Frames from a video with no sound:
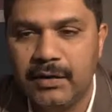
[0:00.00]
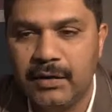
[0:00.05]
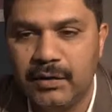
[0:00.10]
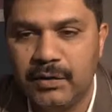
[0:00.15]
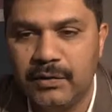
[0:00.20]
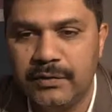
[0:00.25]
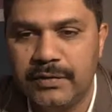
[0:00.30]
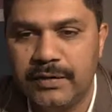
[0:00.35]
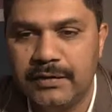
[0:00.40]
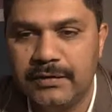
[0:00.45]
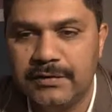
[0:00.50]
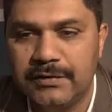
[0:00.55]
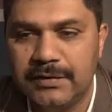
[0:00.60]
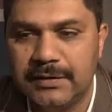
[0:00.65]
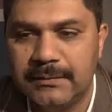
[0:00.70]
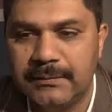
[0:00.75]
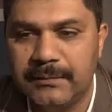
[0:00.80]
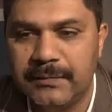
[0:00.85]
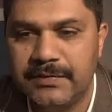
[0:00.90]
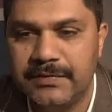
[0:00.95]
you know, that
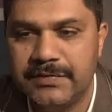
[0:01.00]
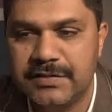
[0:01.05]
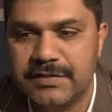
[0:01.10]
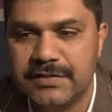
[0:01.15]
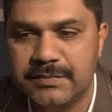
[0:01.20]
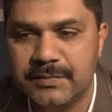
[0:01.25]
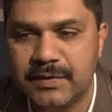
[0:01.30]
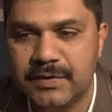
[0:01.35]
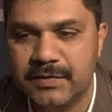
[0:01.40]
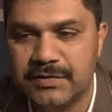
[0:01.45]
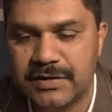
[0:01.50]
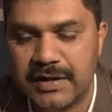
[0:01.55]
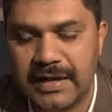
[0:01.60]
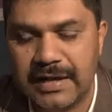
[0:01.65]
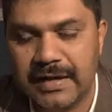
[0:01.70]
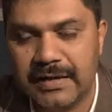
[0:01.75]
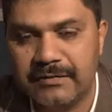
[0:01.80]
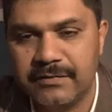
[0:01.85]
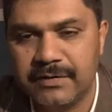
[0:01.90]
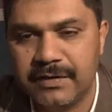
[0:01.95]
just because
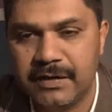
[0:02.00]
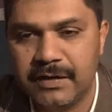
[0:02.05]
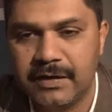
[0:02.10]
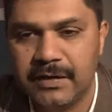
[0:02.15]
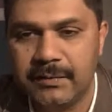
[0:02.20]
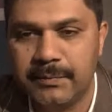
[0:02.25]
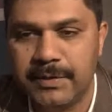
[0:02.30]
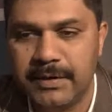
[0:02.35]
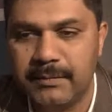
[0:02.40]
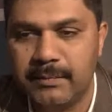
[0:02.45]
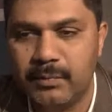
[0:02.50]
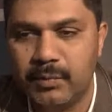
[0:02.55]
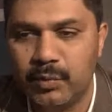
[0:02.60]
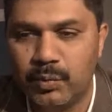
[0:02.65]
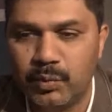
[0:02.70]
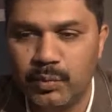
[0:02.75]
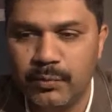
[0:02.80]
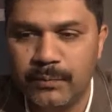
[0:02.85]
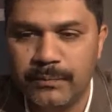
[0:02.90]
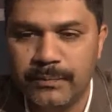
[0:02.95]
I have a little bit
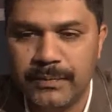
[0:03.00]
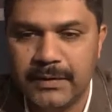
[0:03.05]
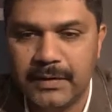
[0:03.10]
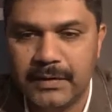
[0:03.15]
more,